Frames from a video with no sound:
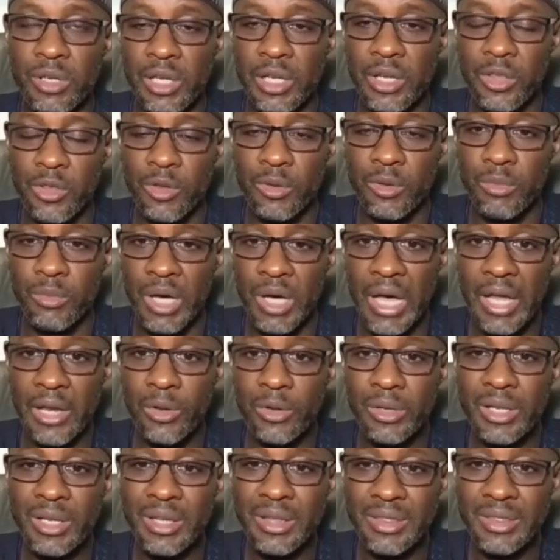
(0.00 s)
the election. But I
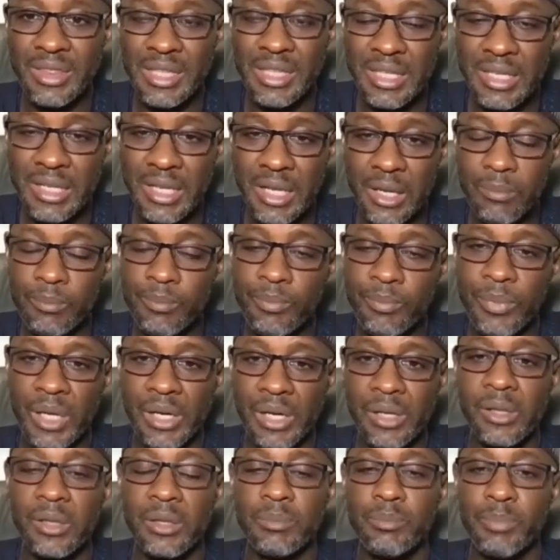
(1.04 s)
don't see them
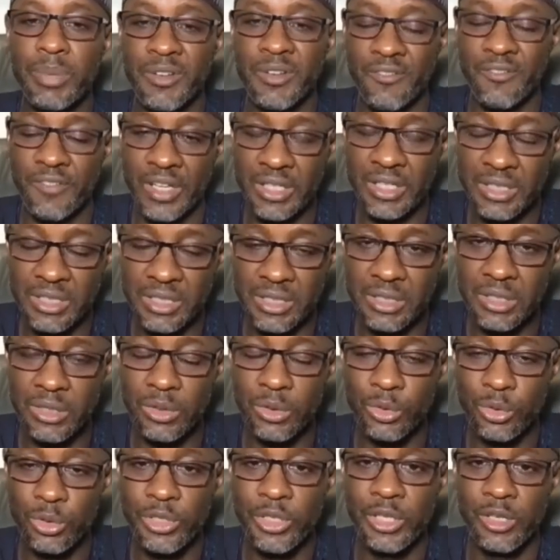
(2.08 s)
as preventing the
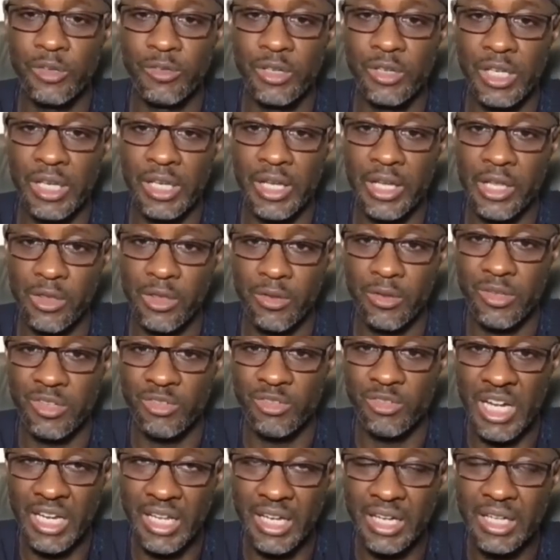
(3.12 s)
holding of the election.
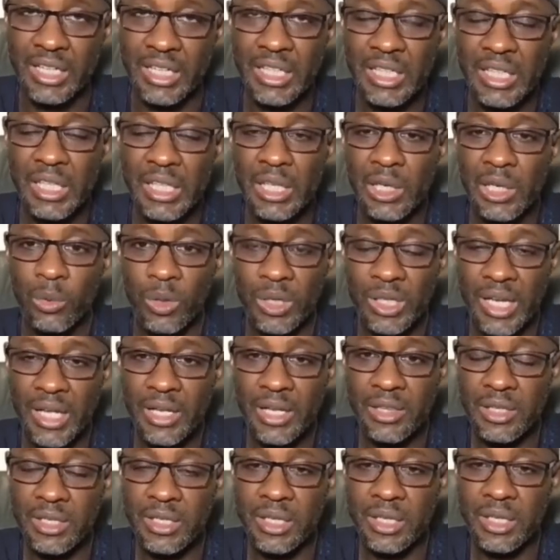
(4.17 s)
Rather, what I
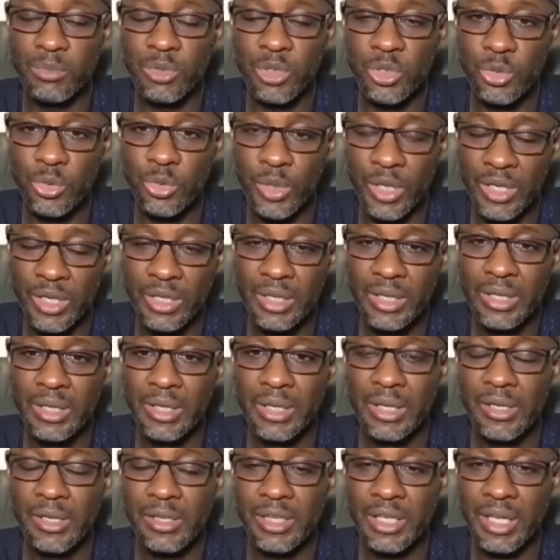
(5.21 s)
see them doing
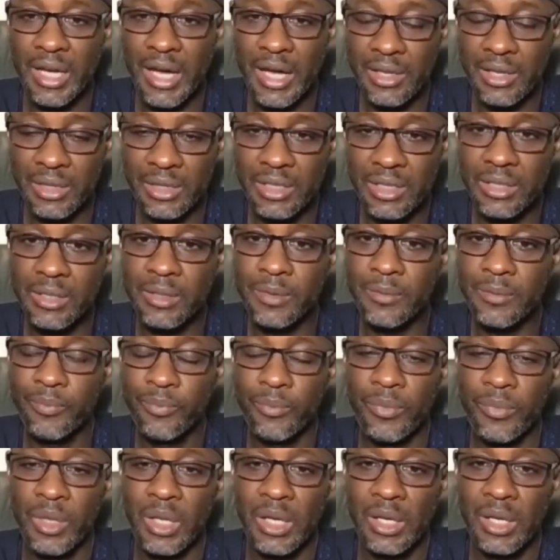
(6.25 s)
is
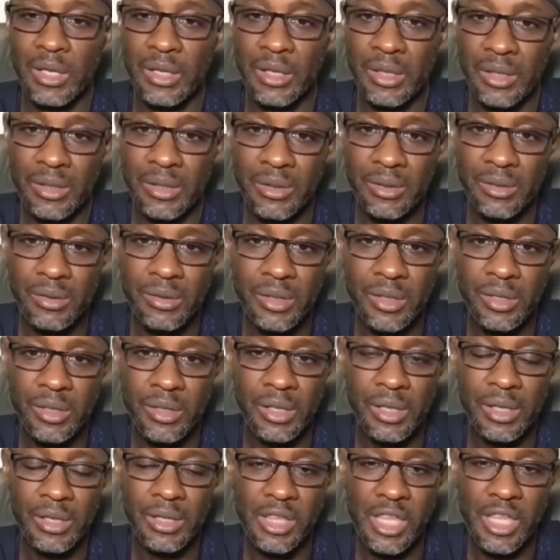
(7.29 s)
casting
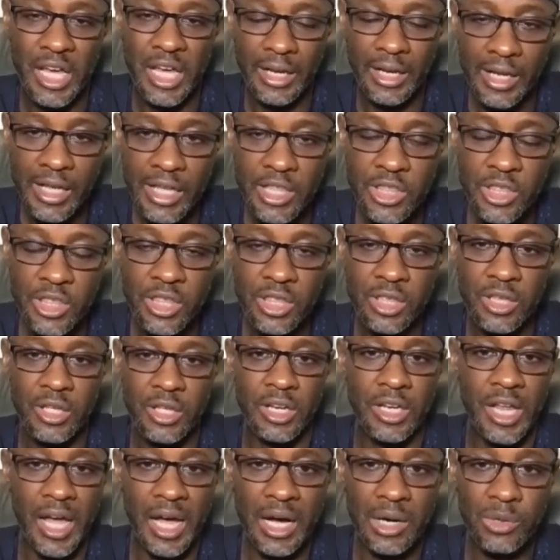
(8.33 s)
a challenge,
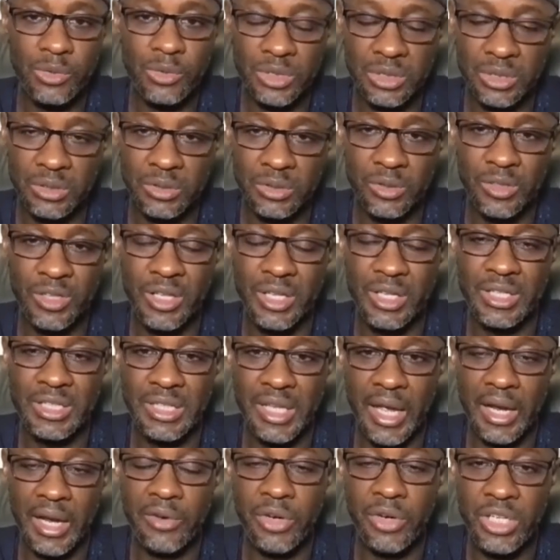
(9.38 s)
a doubt on the
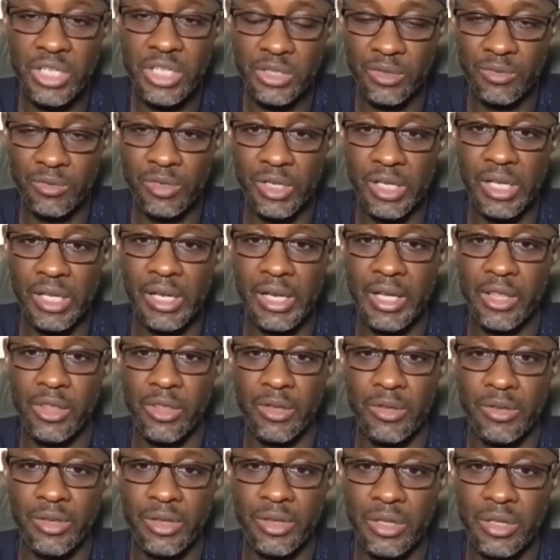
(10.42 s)
integrity of the
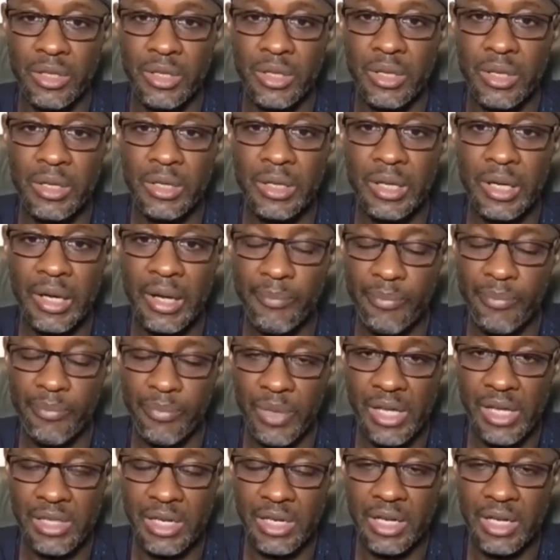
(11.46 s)
elections.
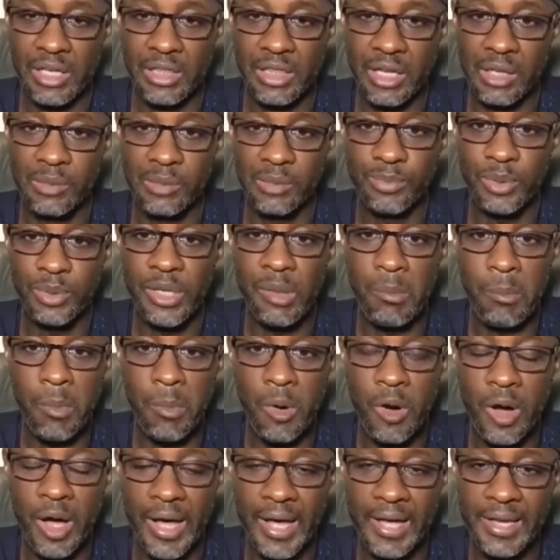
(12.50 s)
As an example, the
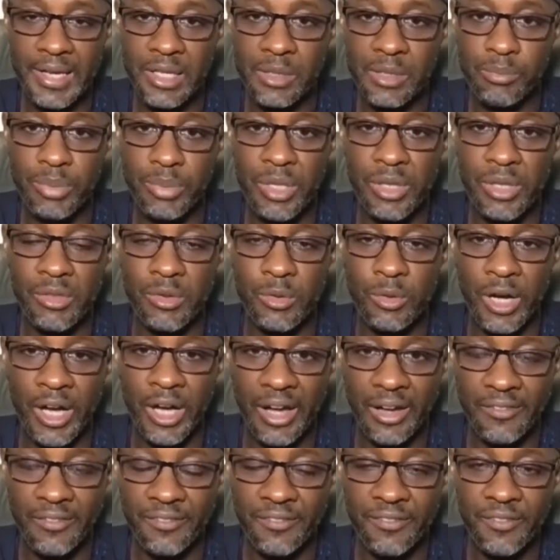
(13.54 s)
more IDPs you
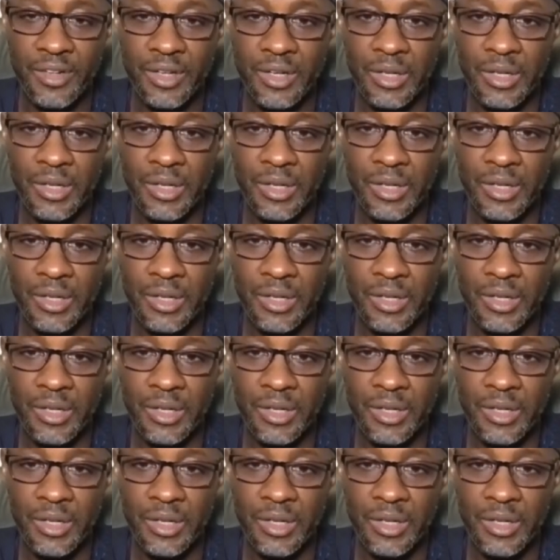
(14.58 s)
have,